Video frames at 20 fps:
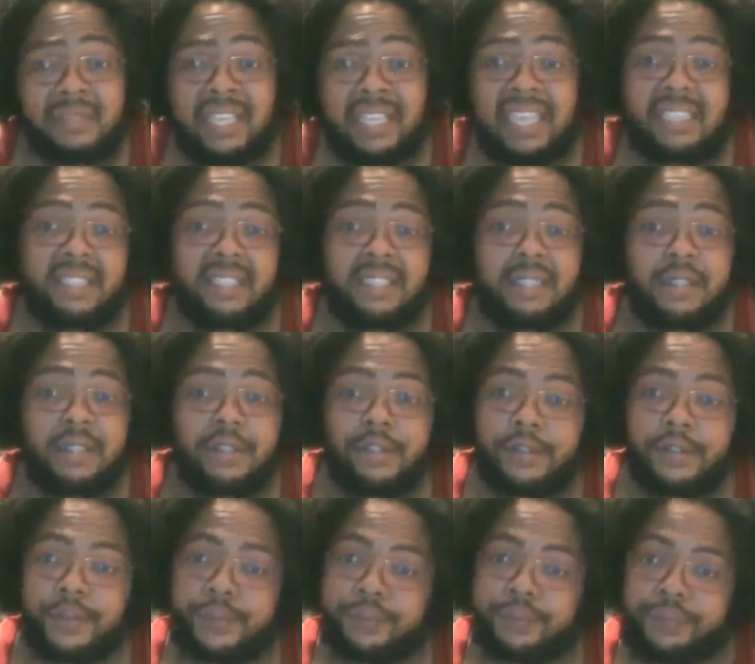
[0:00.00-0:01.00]
I said
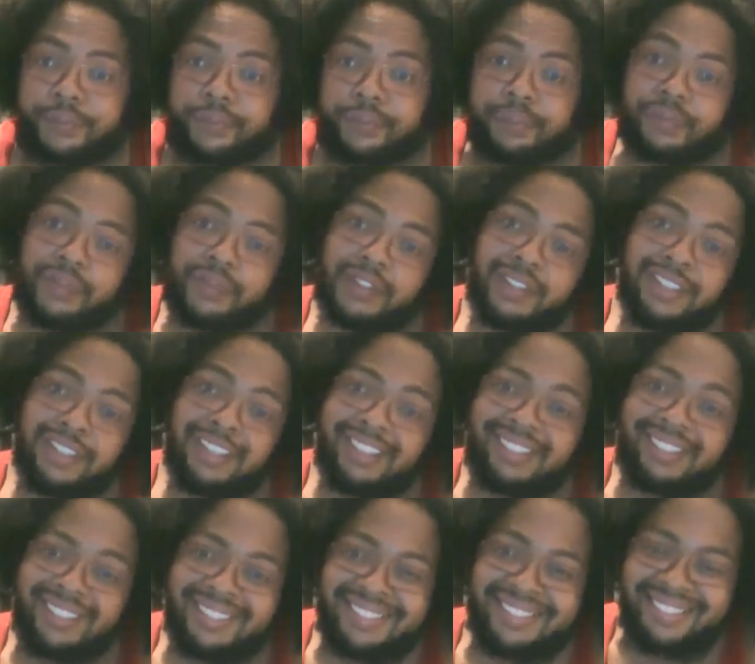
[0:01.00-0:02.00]

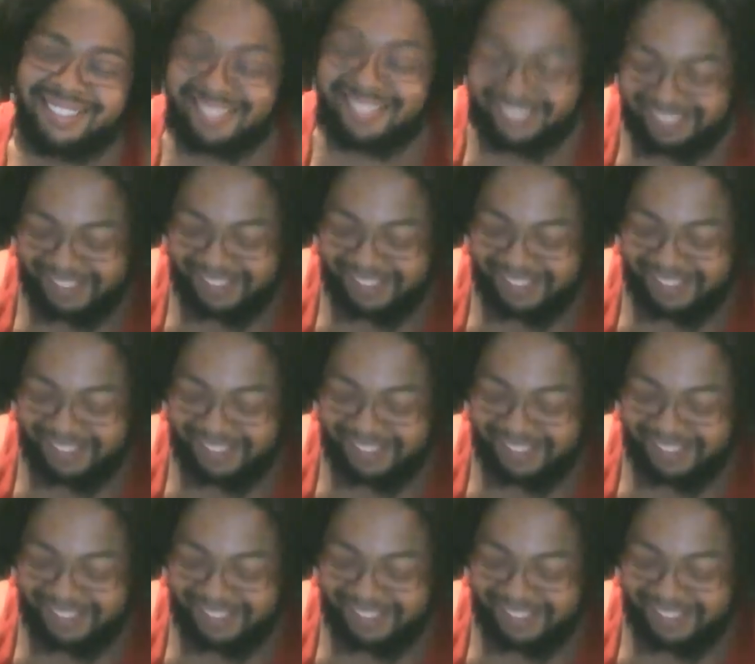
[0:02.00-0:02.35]
it.